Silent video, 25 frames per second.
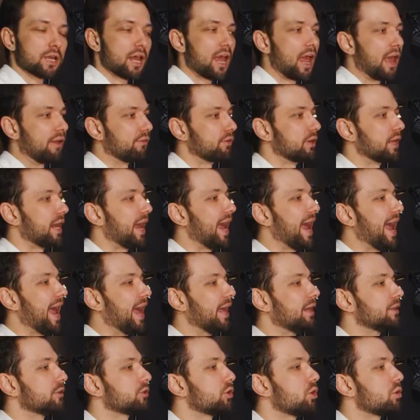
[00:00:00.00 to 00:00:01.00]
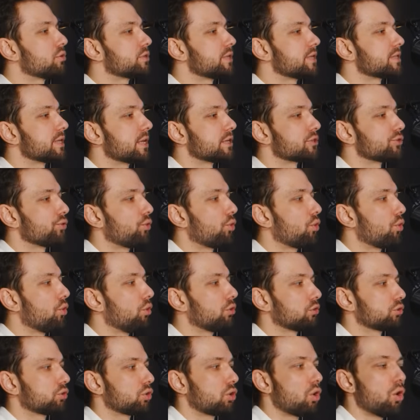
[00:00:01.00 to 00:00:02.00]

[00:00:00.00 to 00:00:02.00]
heavily and causes a so-called